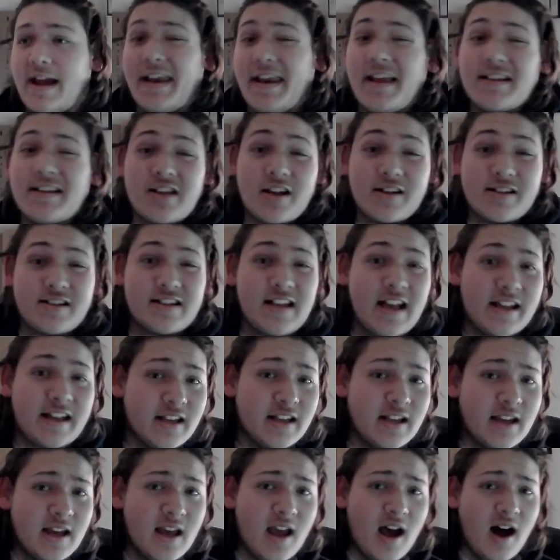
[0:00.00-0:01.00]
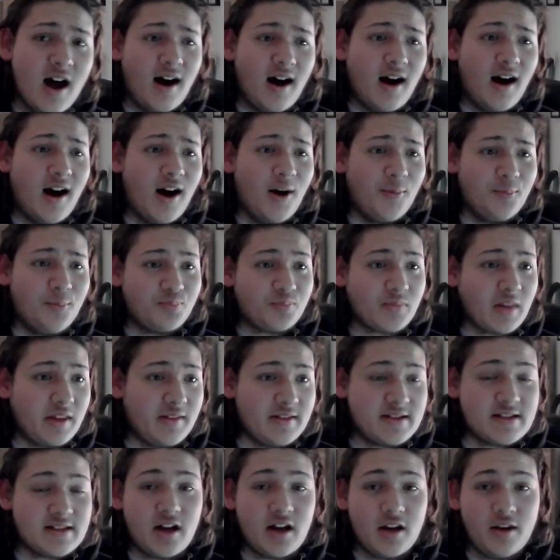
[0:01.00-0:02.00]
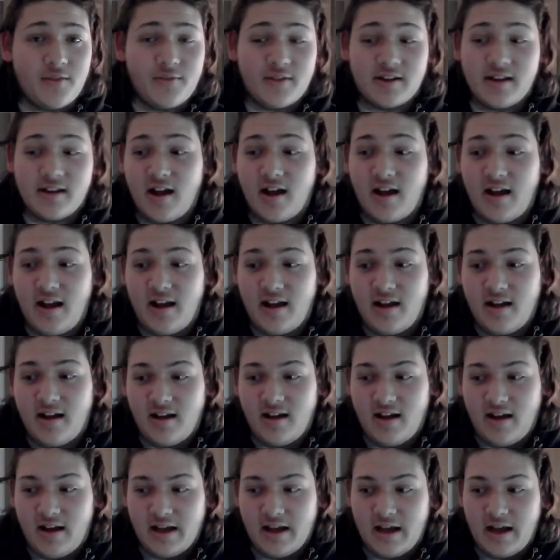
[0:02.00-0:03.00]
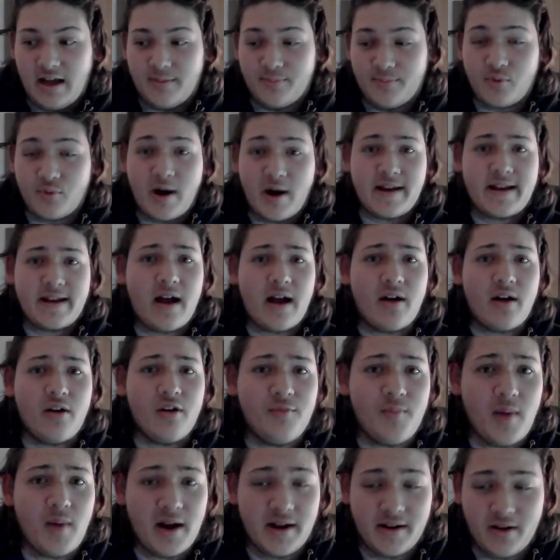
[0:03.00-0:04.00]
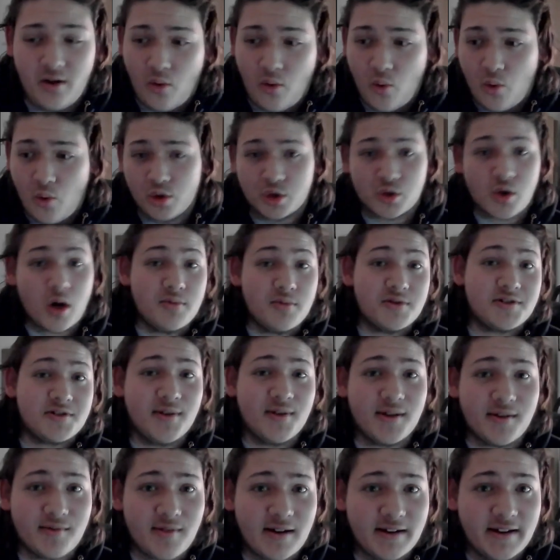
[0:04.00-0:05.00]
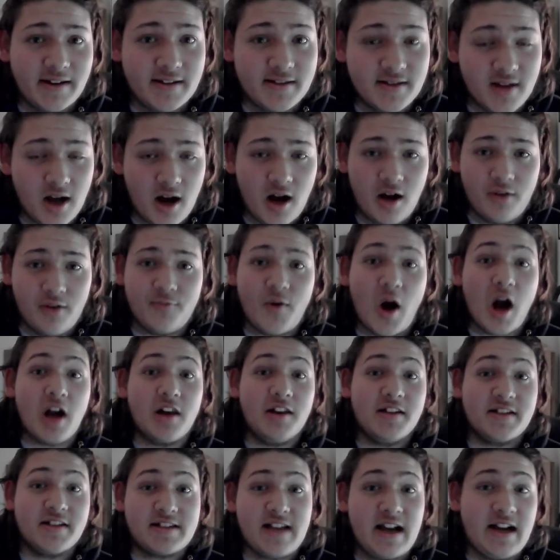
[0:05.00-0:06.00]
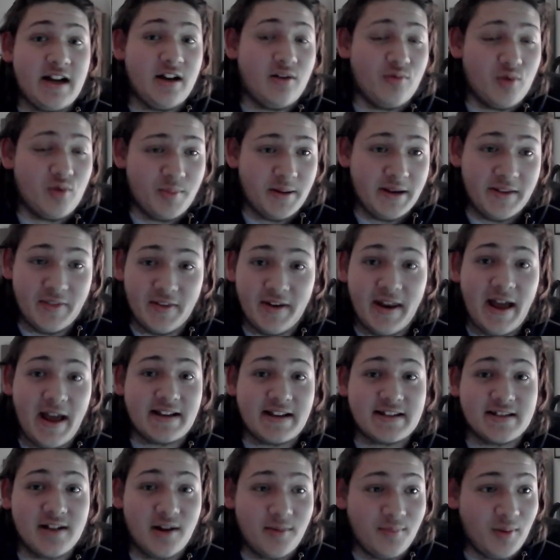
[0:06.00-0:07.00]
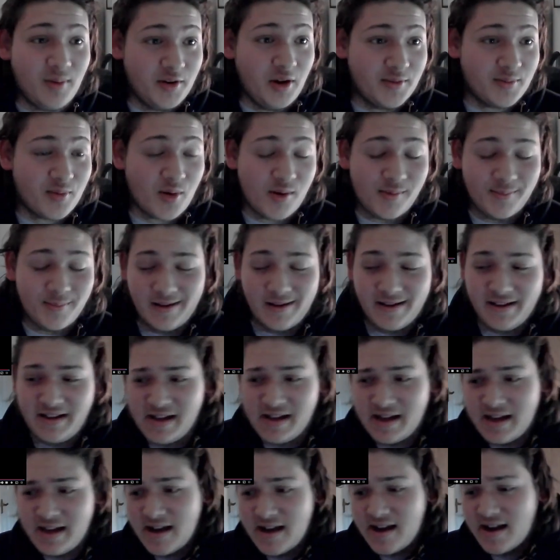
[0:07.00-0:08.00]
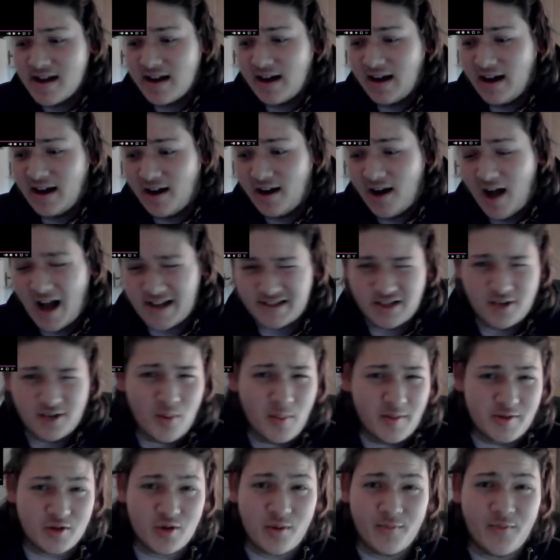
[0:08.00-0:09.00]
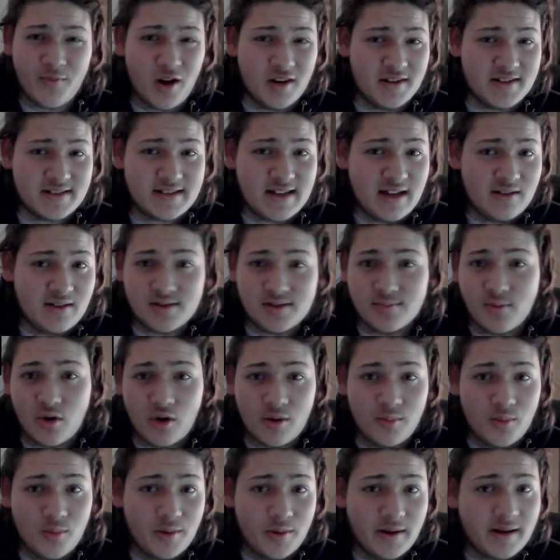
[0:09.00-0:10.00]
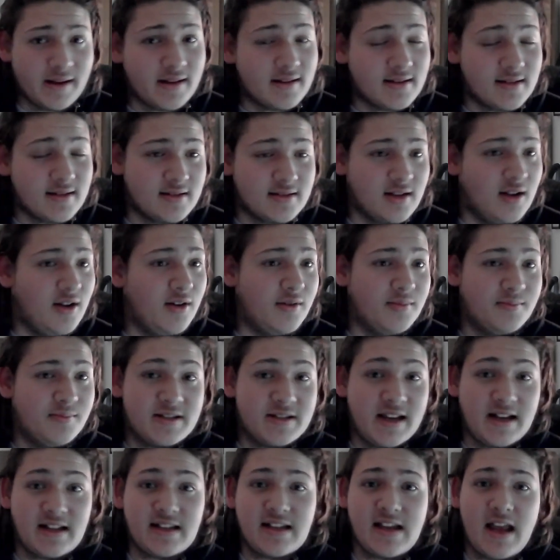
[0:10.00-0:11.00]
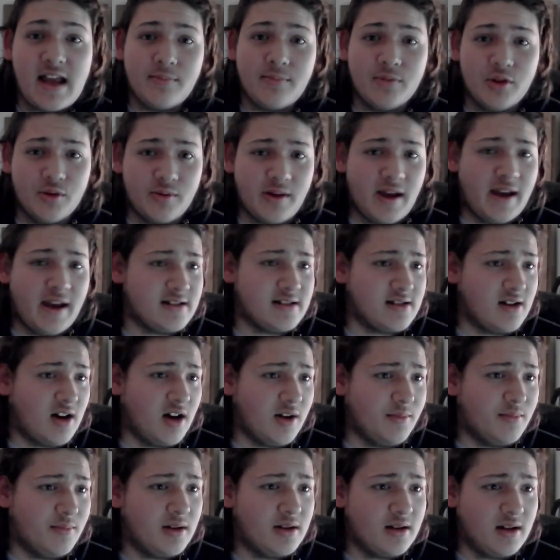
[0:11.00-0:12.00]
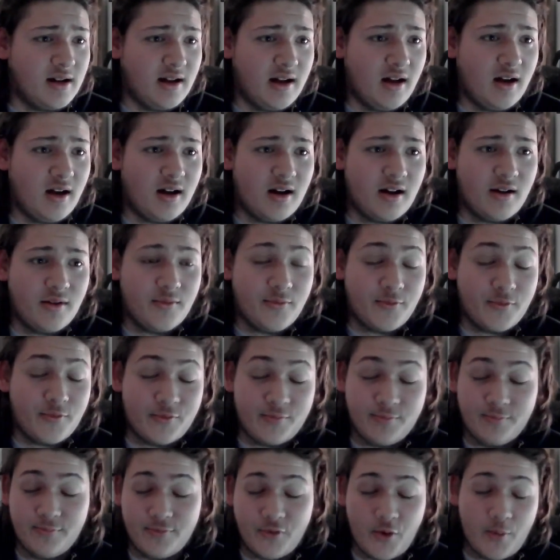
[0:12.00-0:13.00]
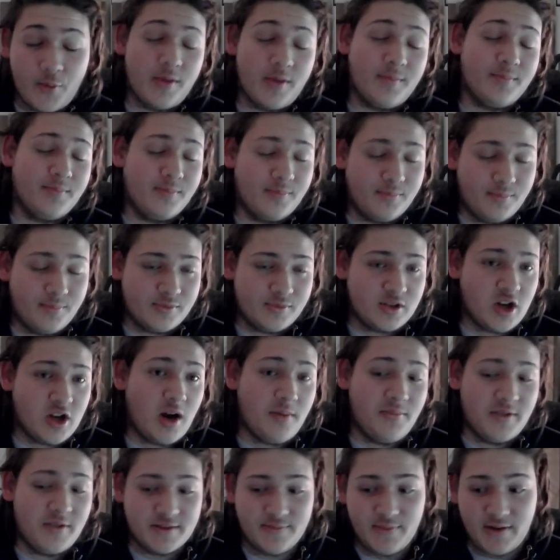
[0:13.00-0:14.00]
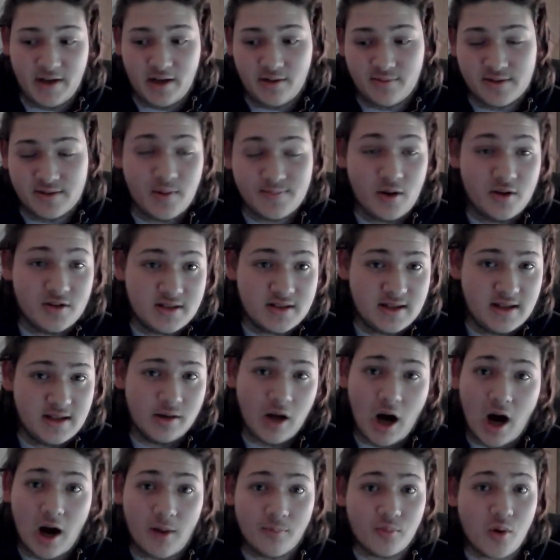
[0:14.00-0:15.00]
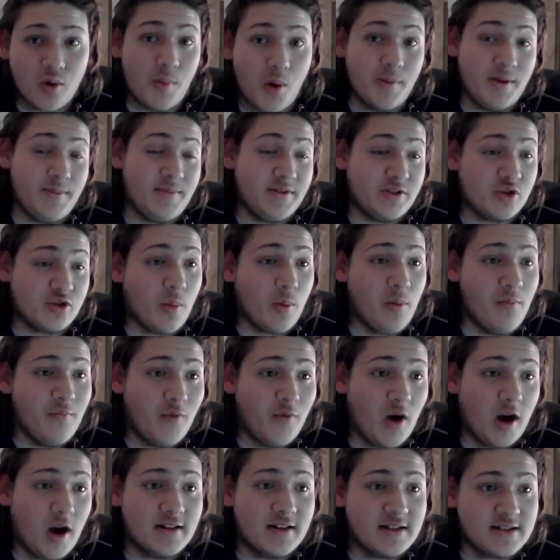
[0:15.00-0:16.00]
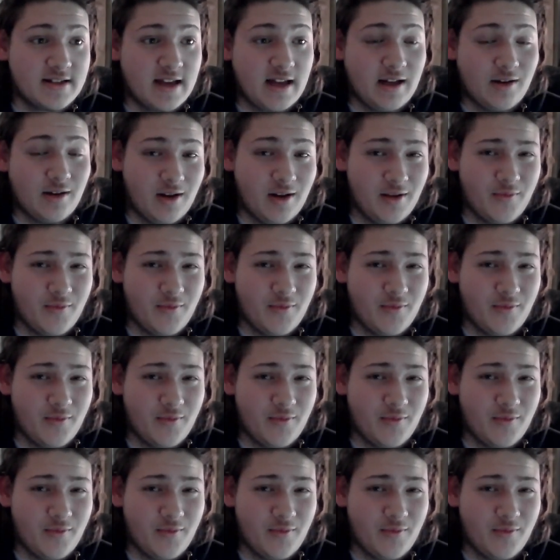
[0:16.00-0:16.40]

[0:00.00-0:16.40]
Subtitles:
And as I'd said, this is kind of a breakout of my order I was doing running. Violet's Tale will be the next upload, probably. Actually, I'll probably drop Violet's Tale tomorrow morning. So 6 a.m. UK time, from the time this video is posted, I'll probably be dropping Violet's Tale.